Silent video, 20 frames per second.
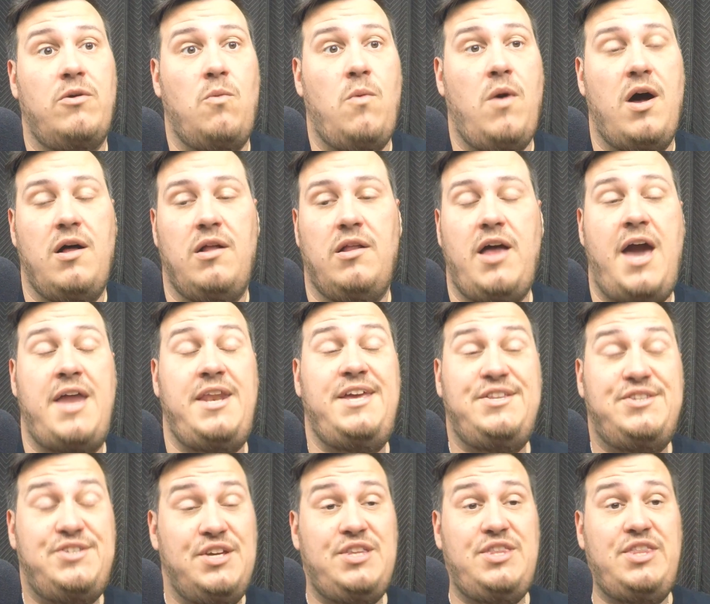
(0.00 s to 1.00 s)
well. And he
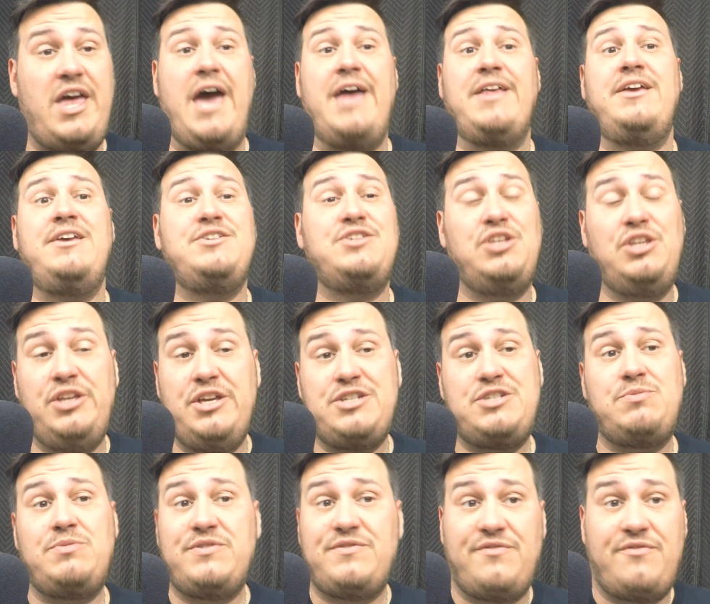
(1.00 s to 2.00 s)
did that. His
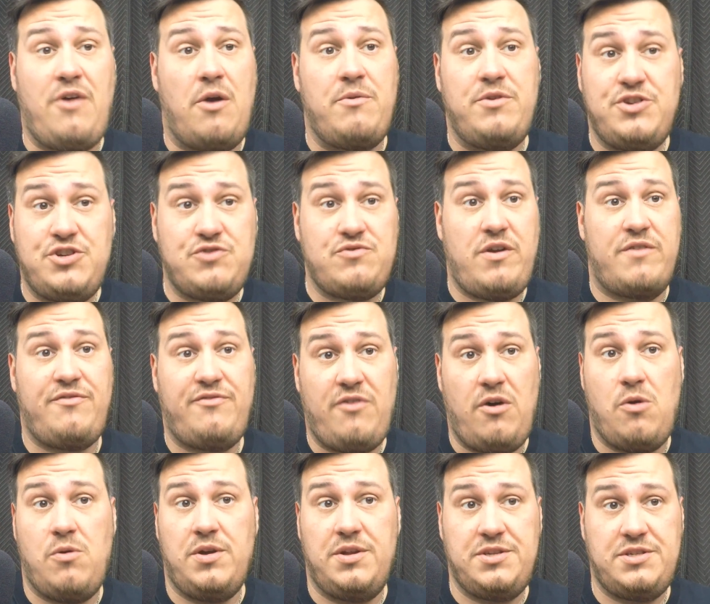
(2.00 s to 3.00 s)
list was very
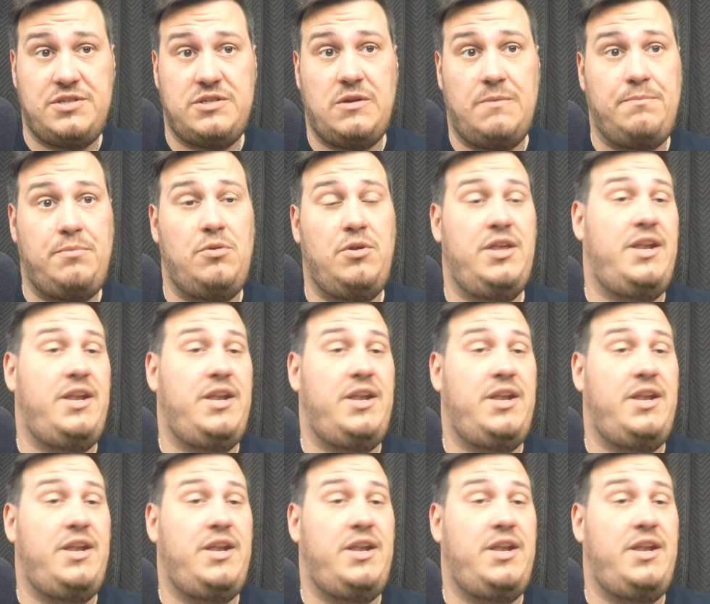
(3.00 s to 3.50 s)
straightforward and simple.